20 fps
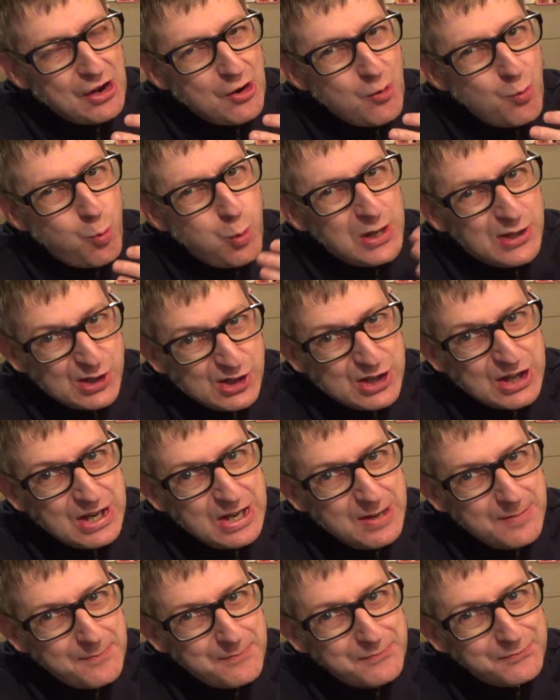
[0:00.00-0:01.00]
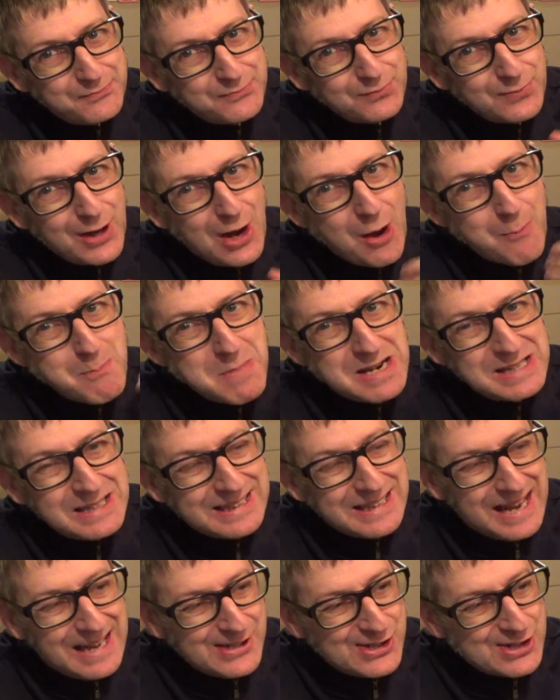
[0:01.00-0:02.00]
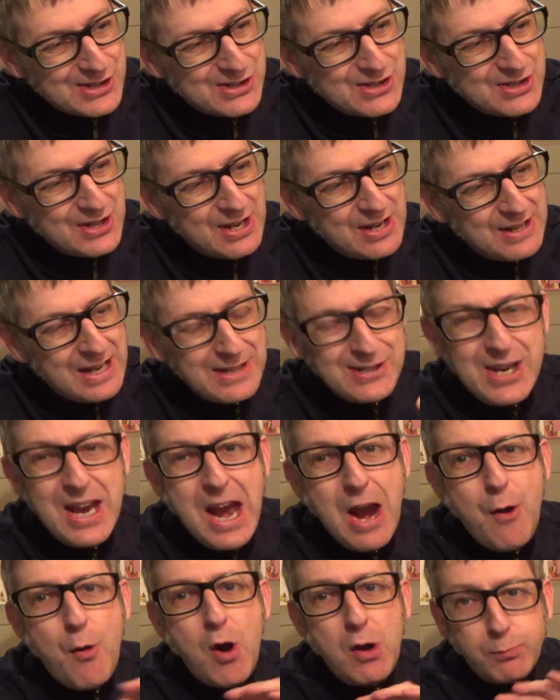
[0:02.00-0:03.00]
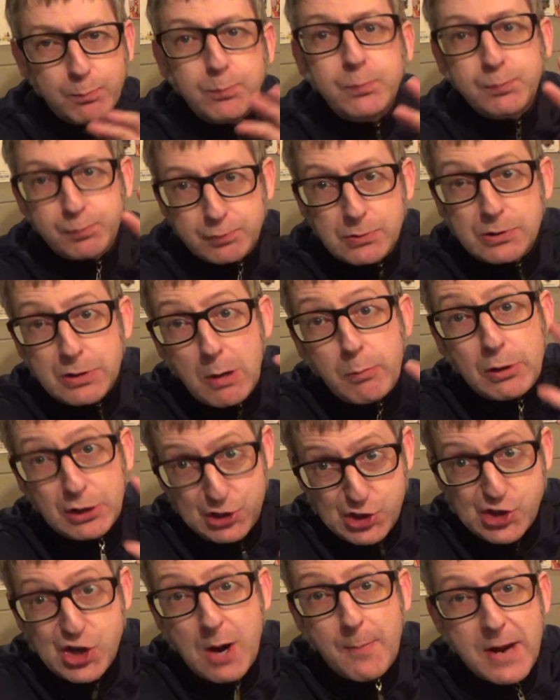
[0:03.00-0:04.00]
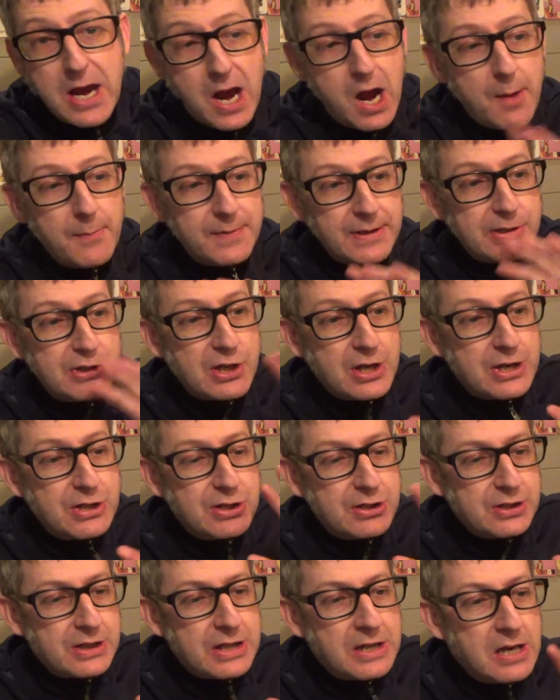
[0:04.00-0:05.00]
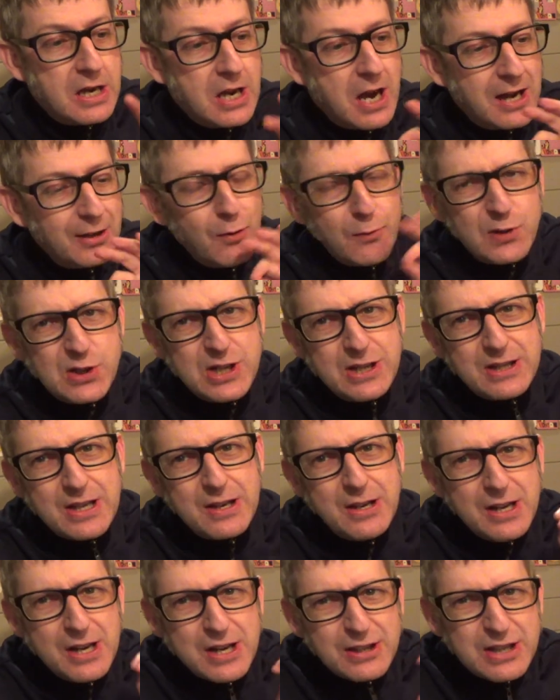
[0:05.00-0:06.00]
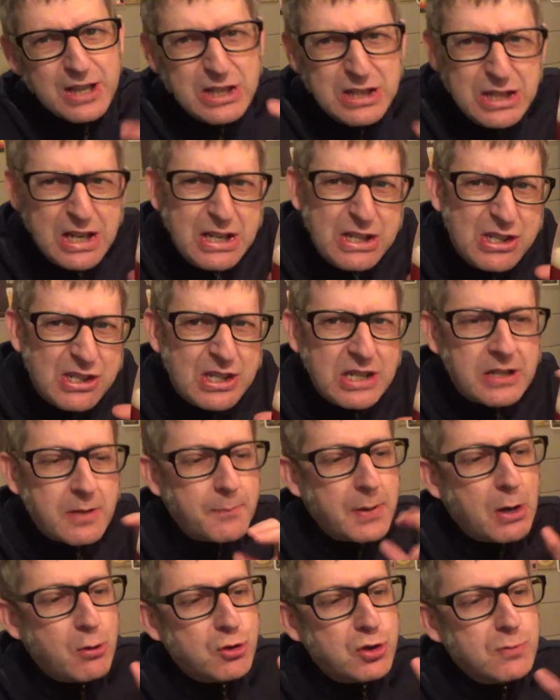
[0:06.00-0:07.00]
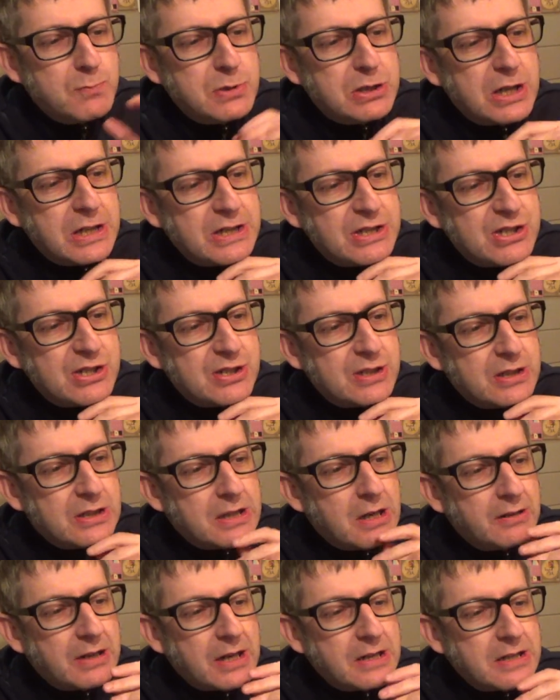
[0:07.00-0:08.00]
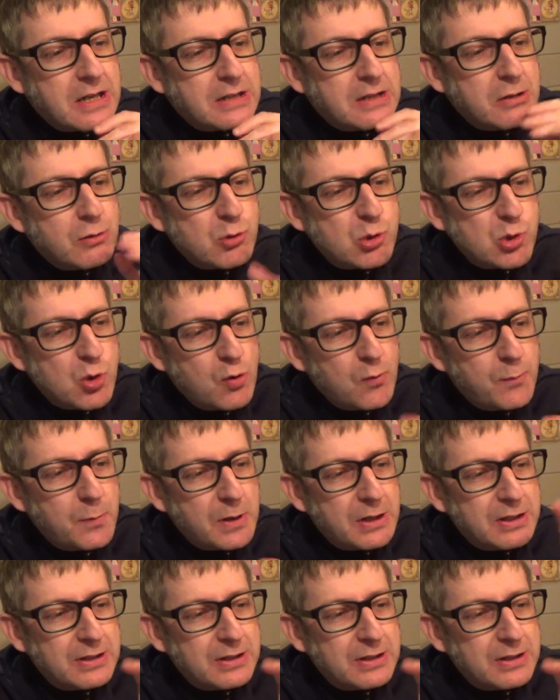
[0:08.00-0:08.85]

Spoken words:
whiskey and molasses. That's how I'm going to sum it up. This is the, and obviously the yeasty, the Belgium yeast, you know, that little sort of,